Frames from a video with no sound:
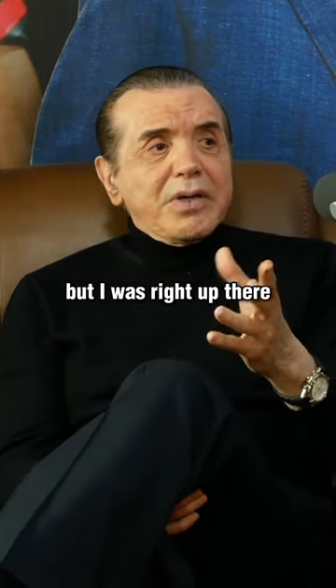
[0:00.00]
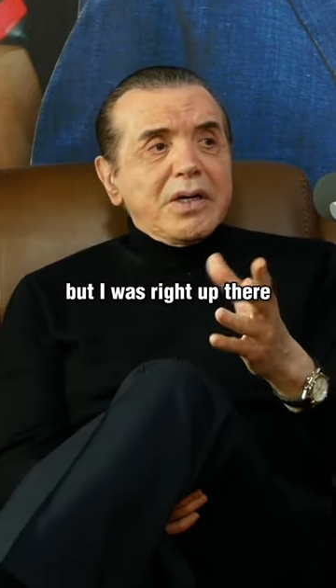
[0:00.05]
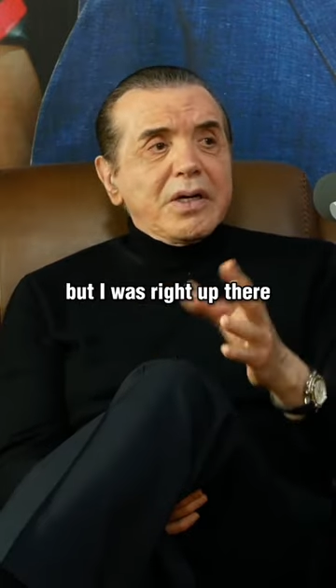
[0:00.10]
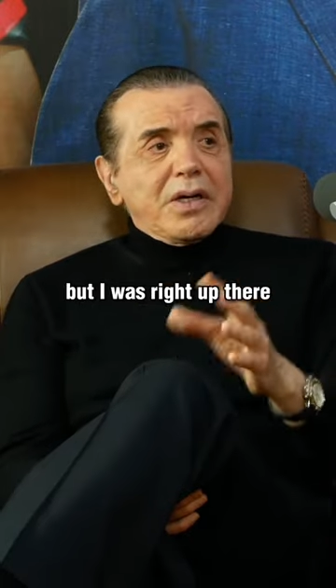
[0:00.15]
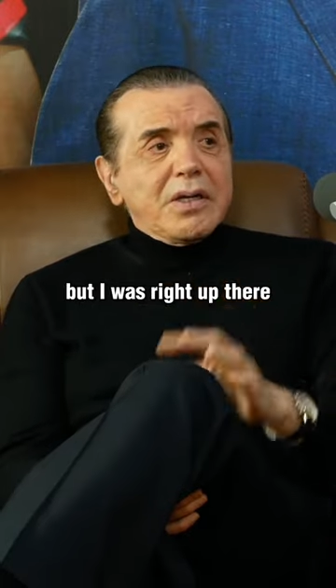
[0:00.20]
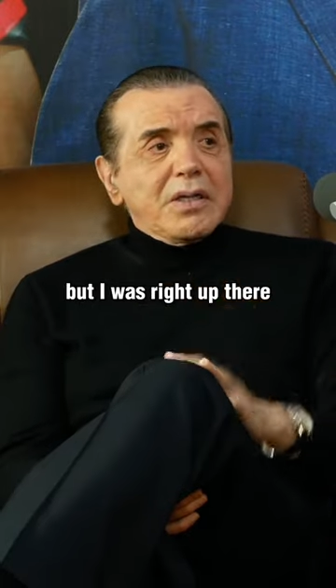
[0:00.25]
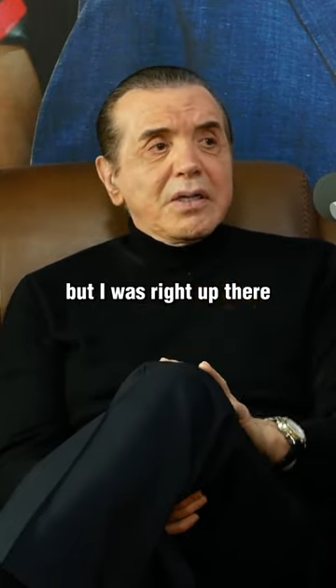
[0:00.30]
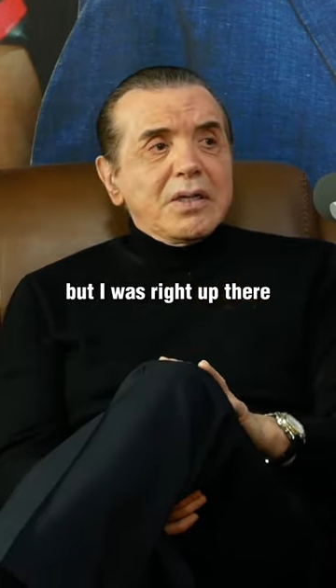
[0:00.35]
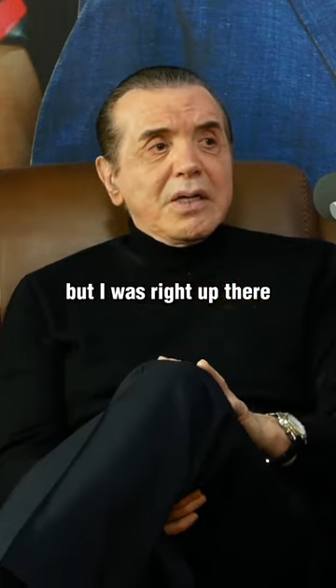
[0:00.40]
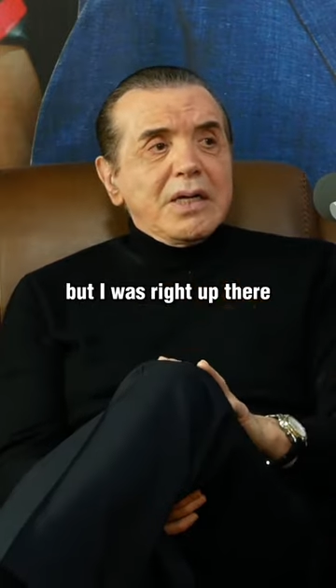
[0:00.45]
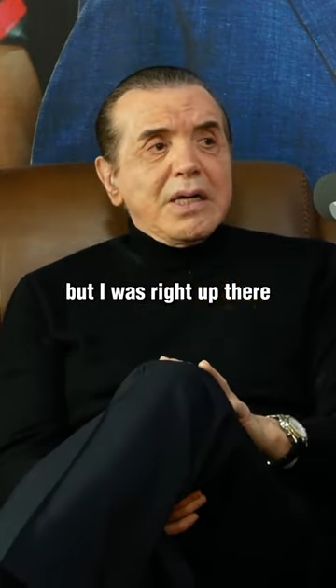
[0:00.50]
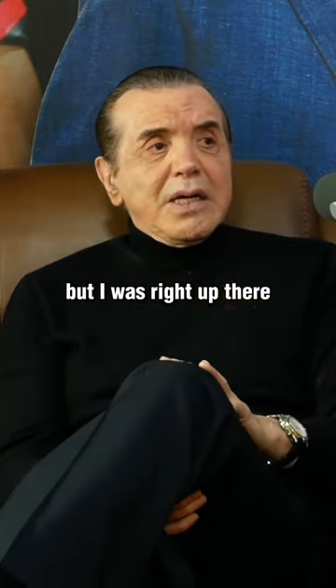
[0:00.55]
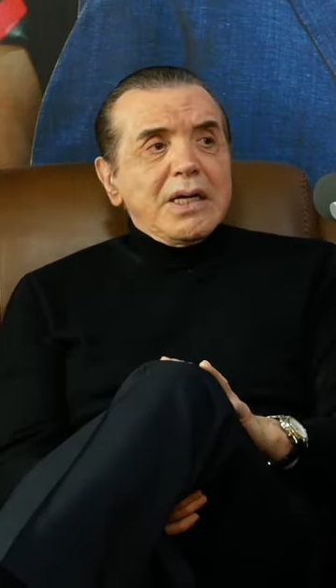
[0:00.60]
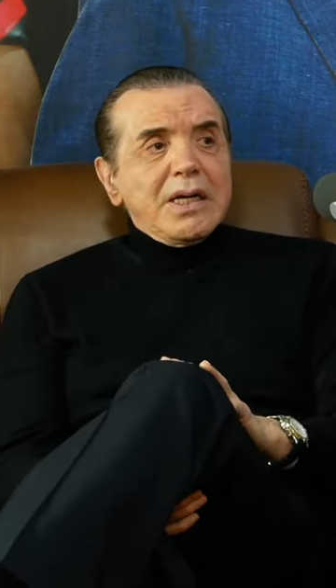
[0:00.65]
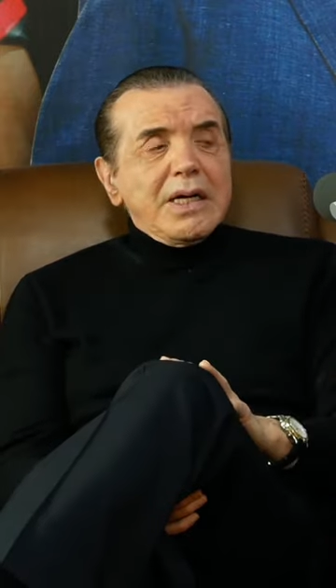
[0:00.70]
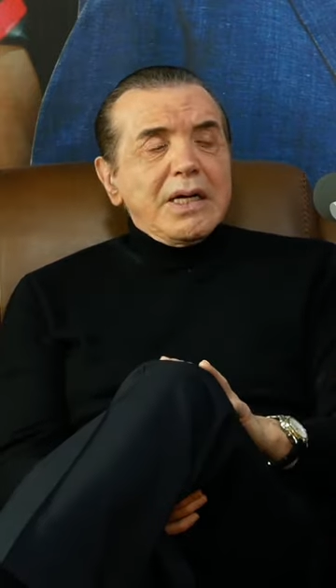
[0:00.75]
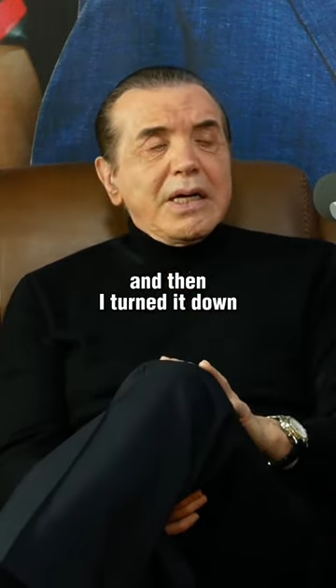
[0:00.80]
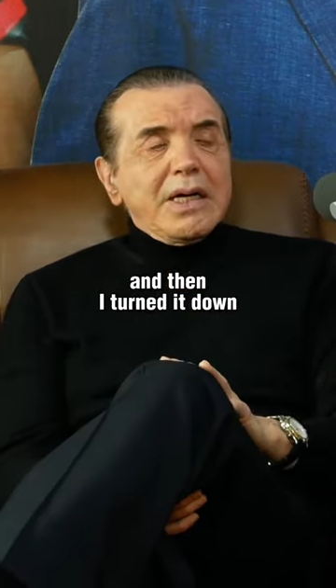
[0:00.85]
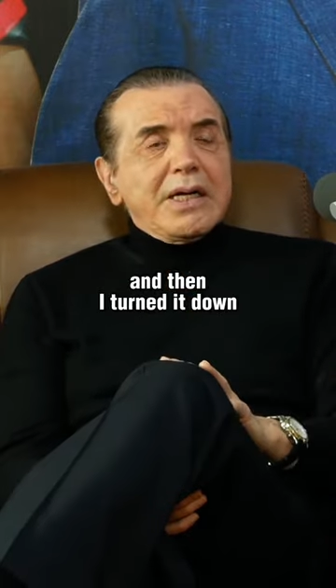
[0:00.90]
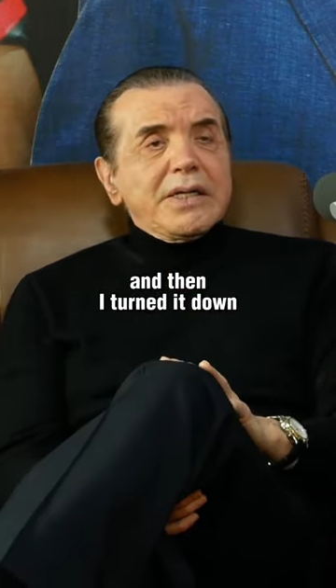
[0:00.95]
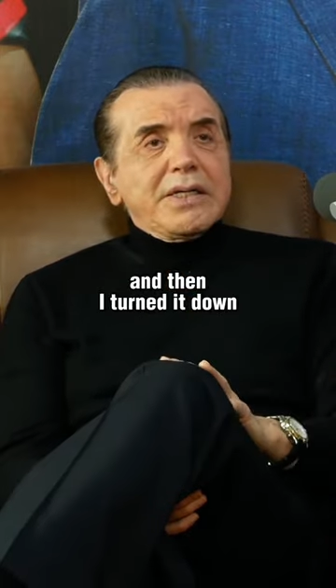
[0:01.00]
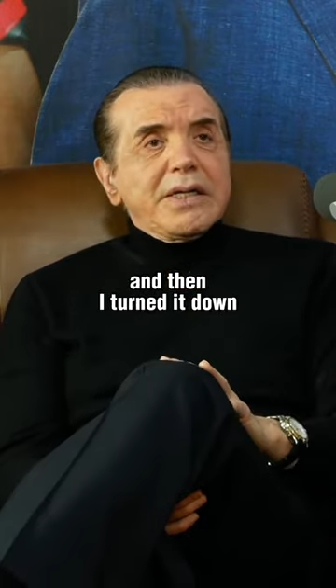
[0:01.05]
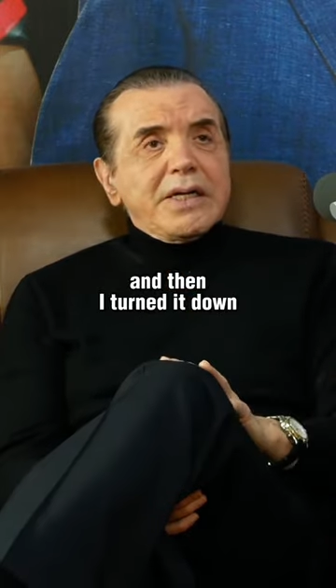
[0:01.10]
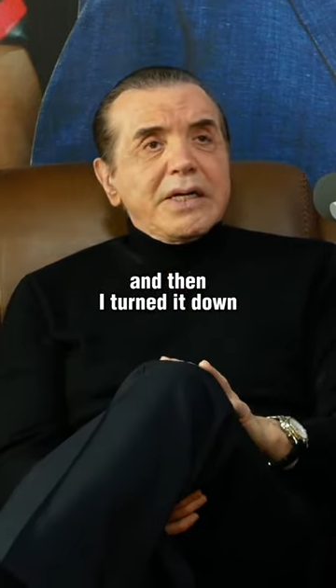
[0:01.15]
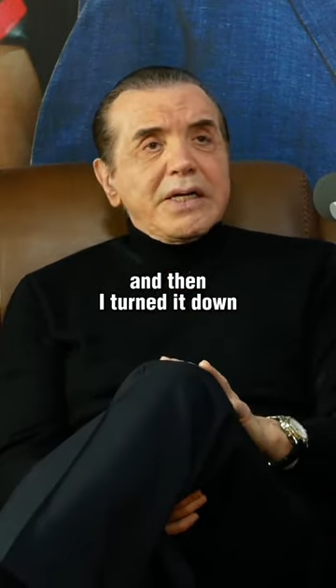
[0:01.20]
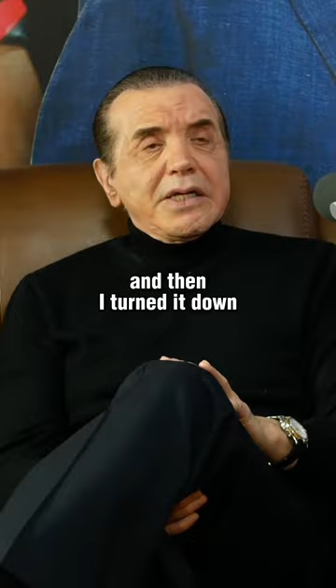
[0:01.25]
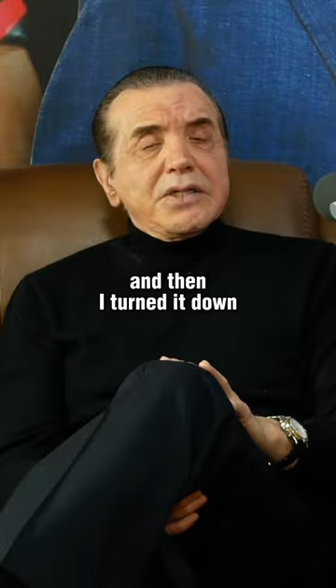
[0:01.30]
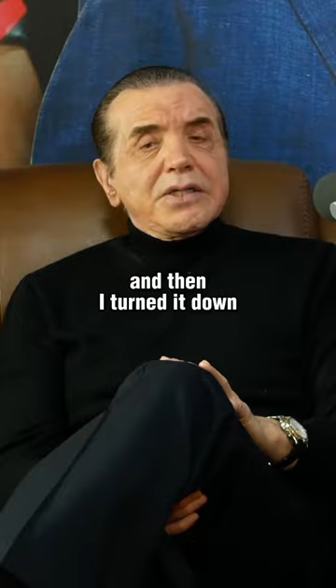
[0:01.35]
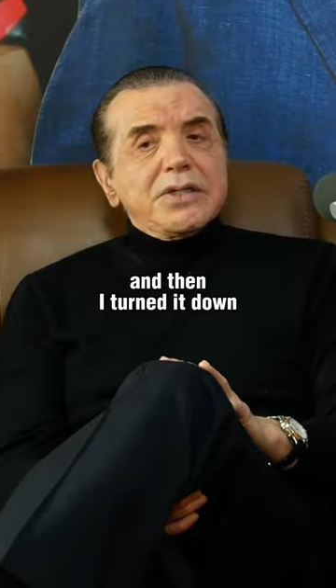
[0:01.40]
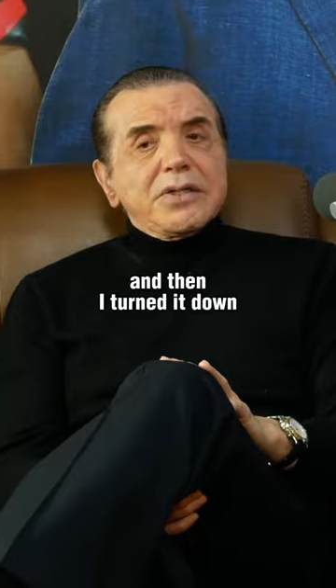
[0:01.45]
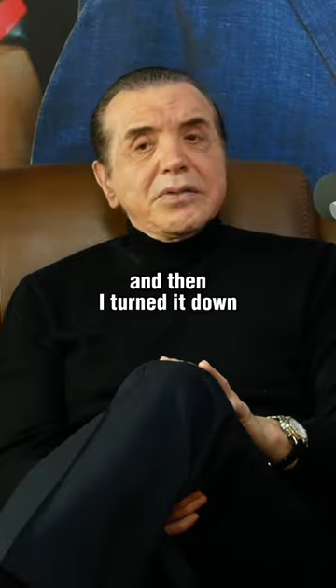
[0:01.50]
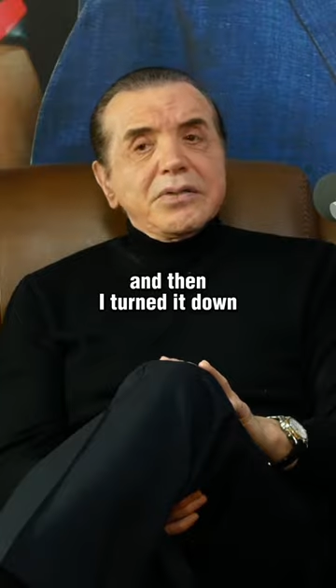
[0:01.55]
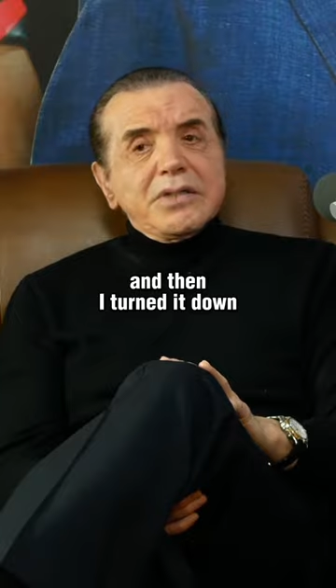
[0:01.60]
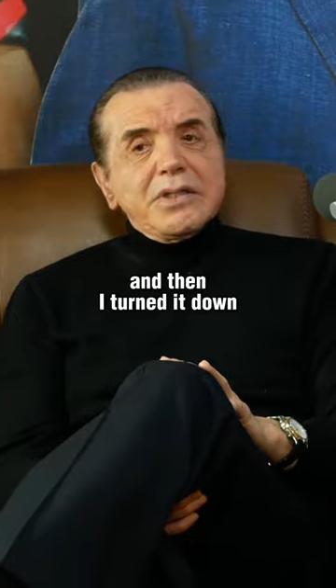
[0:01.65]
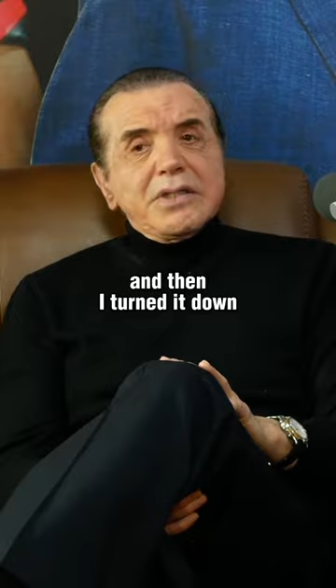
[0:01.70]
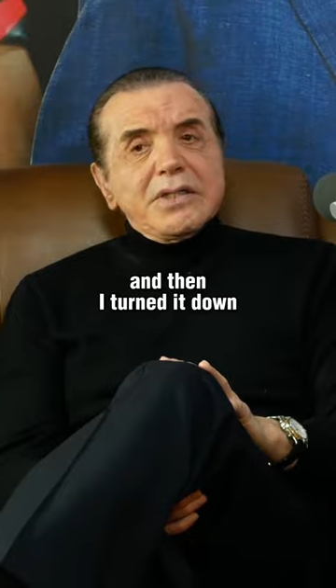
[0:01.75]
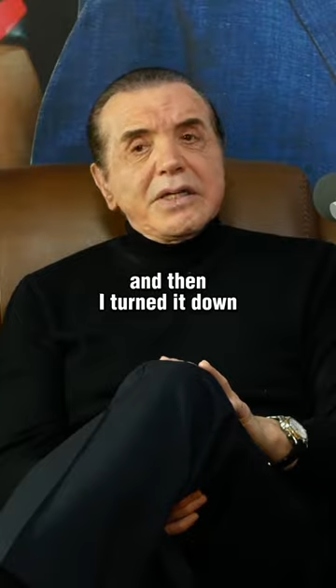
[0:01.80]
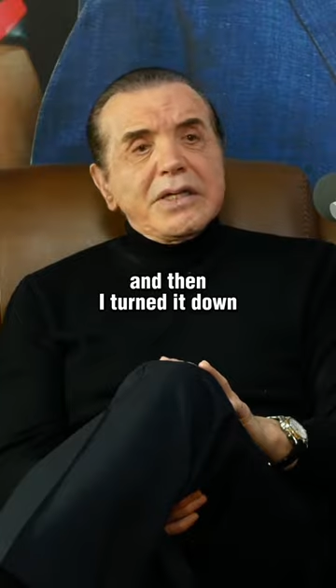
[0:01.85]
Mm-hmm. And then I turned it down.